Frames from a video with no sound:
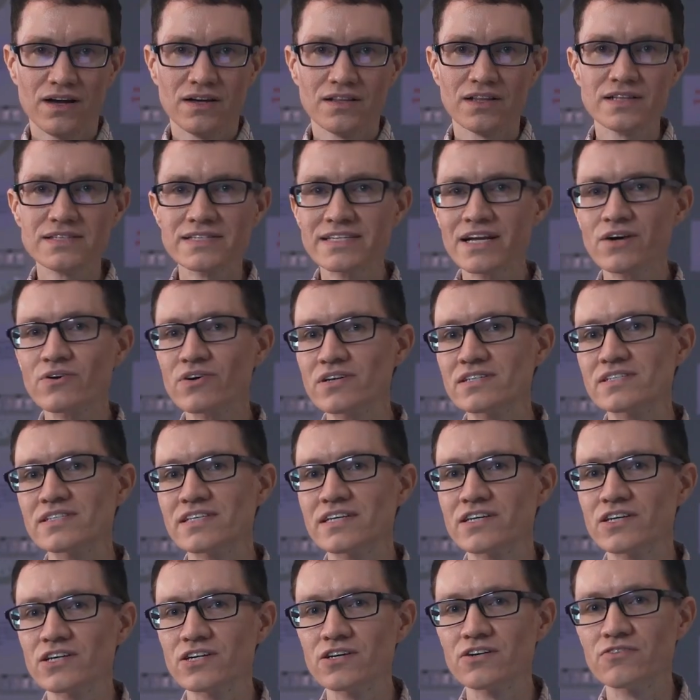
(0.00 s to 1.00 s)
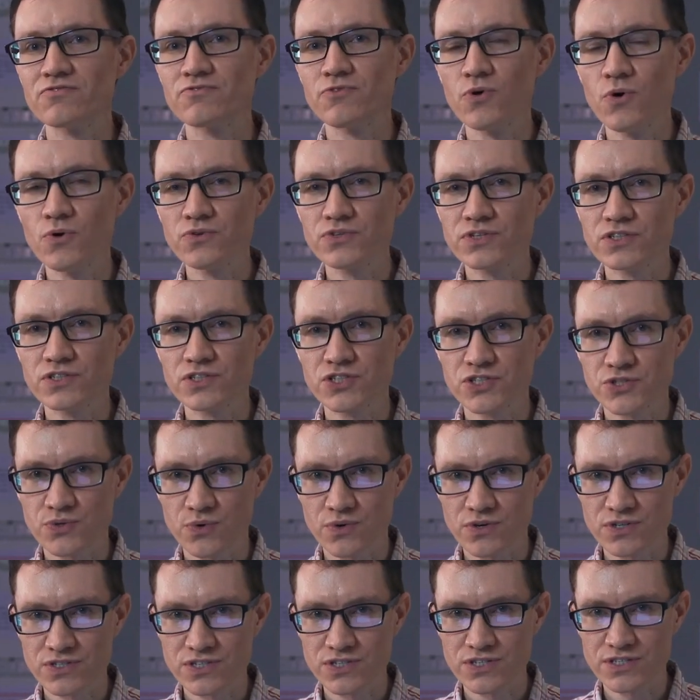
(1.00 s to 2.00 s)
Let's now consider voltage
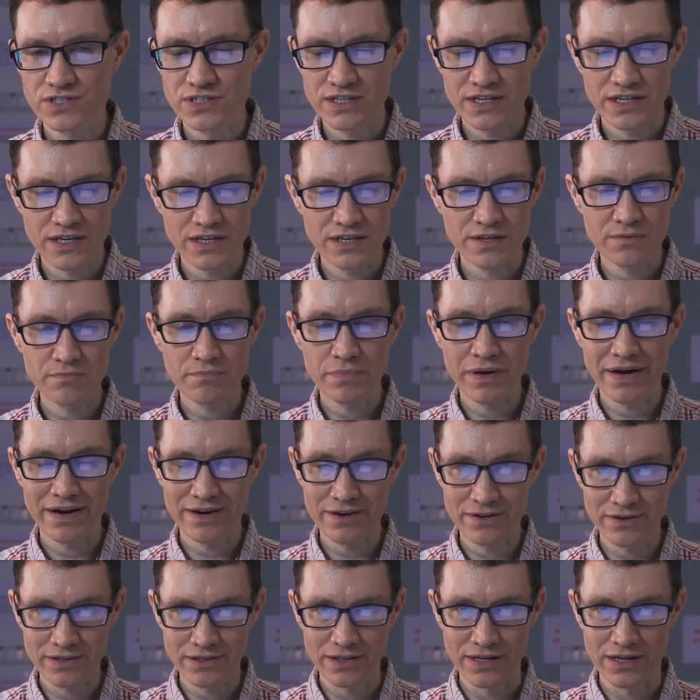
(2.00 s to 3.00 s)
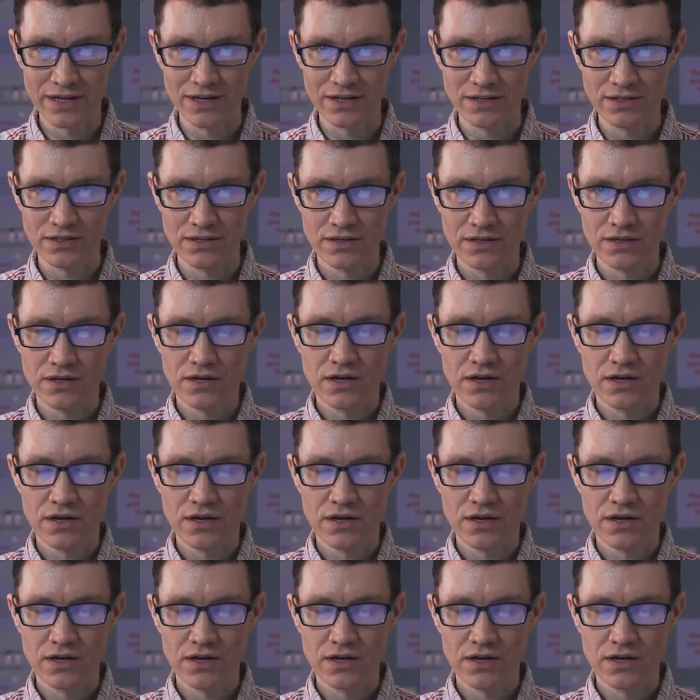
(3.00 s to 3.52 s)
sources in parallel.